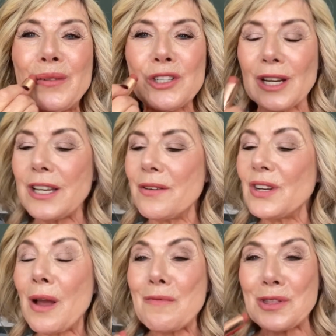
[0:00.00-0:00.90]
which I don't
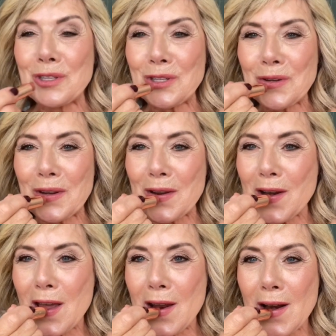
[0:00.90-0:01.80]
have in the Studio
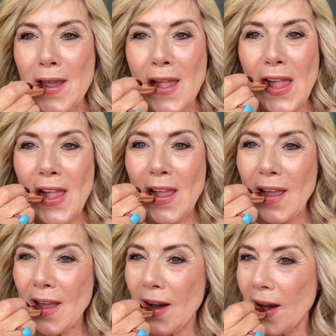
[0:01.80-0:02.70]
10.
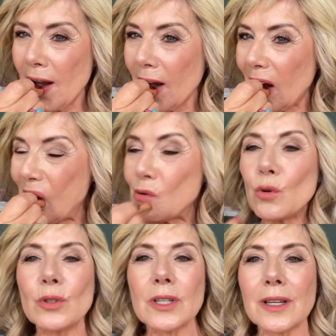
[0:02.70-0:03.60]
And it's
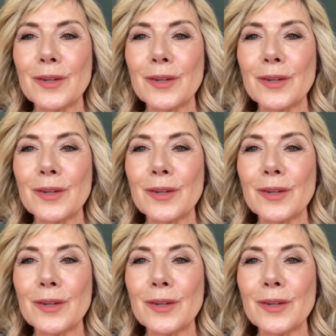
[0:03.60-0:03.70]
called